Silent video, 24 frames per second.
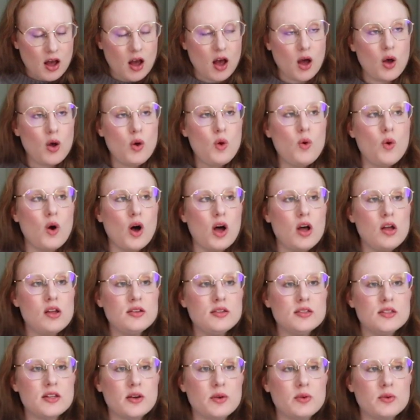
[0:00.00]
oh,
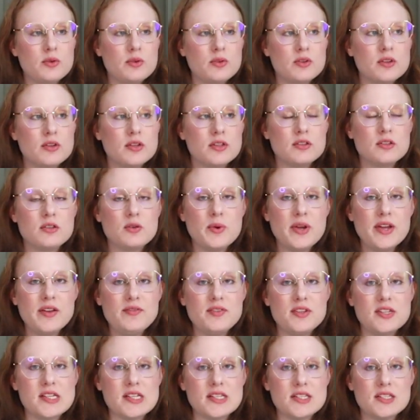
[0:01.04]
also, do we
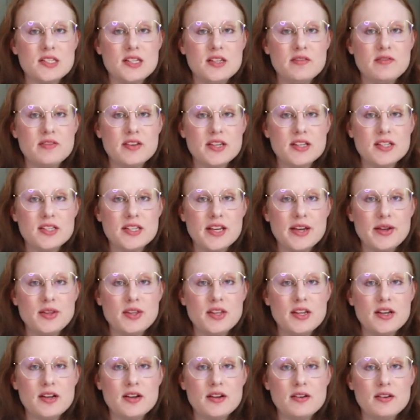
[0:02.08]
have Disney fans out
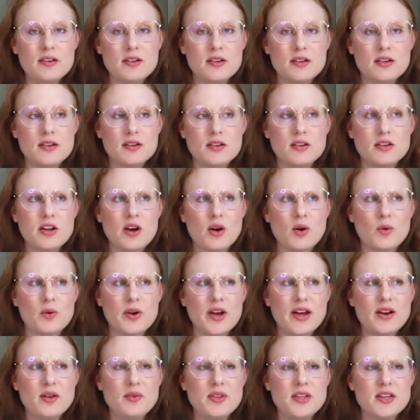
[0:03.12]
there? No,
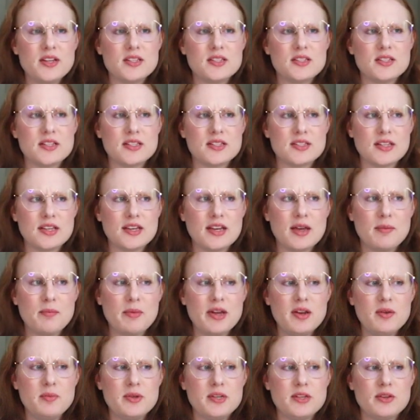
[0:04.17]
I don't think it's Disney. It
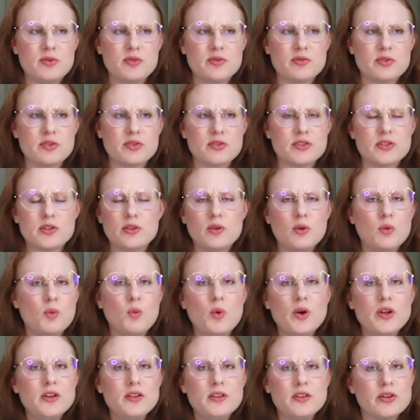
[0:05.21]
might have been Universal.
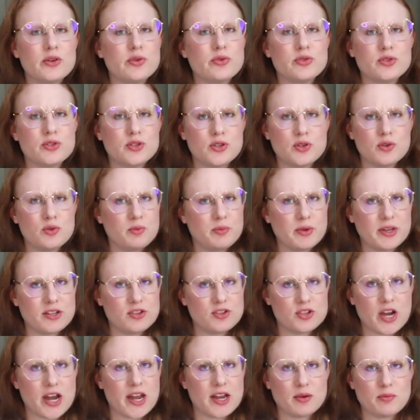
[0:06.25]
One of those two
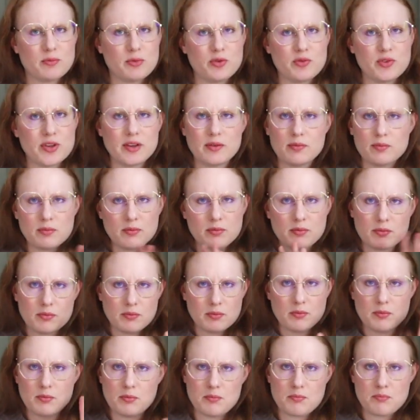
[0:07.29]
big giant movie
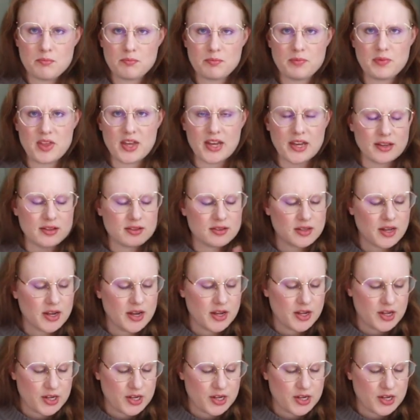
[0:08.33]
things